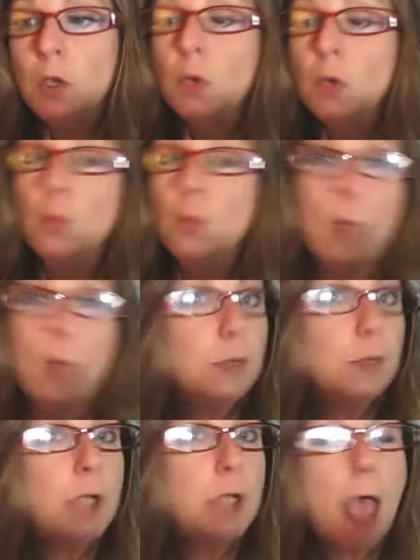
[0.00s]
Whether or
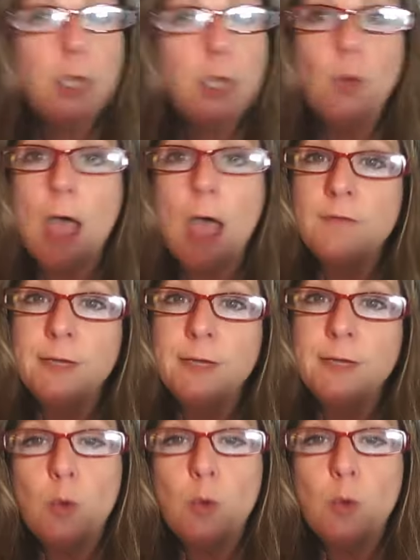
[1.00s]
not you have any
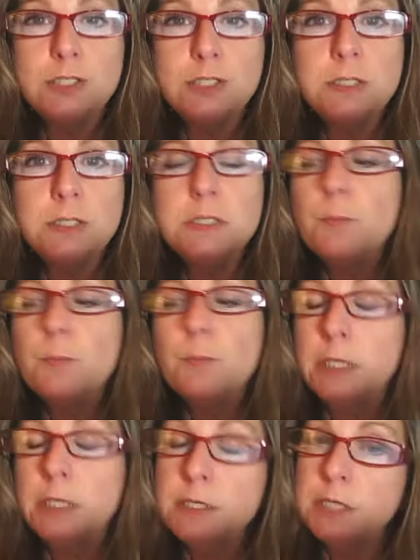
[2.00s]
questions,
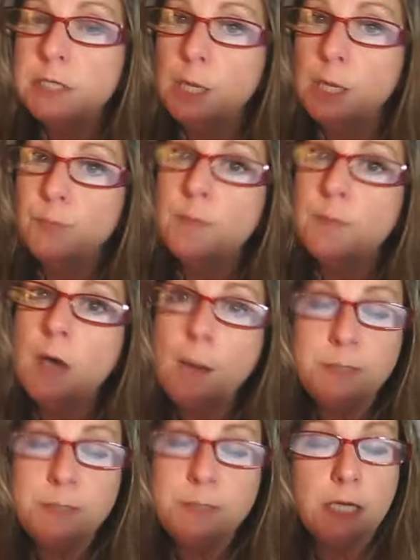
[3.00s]
please keep them
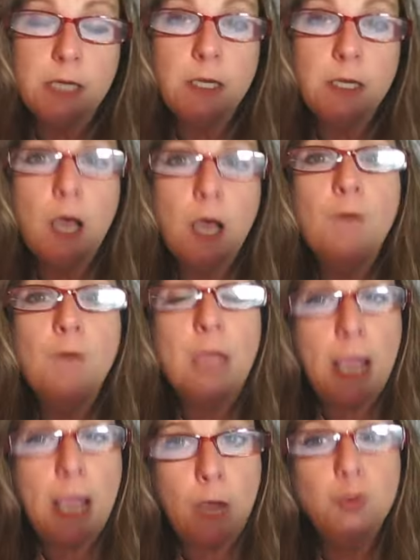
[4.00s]
updated of
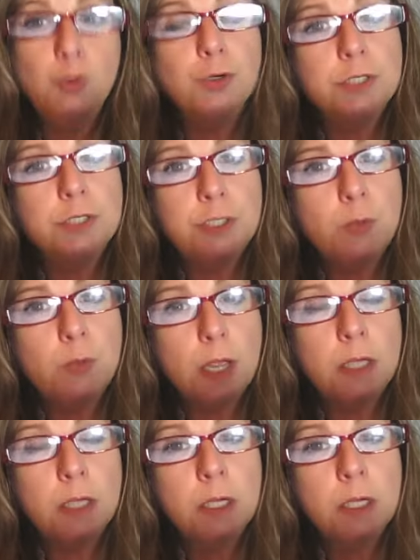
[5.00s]
how you're doing.